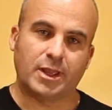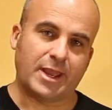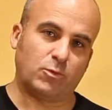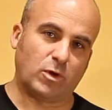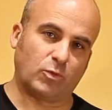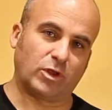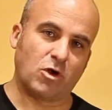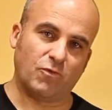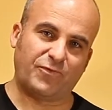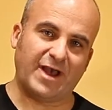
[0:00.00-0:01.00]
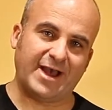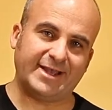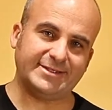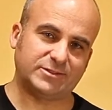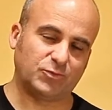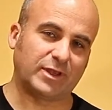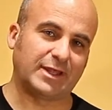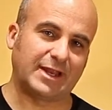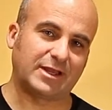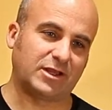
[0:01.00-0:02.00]
And when we go fast, we
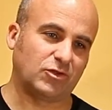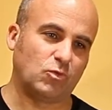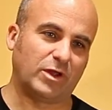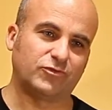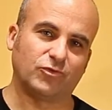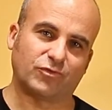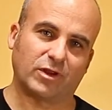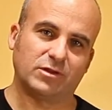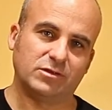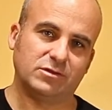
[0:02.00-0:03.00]
get like 1, 2, 3.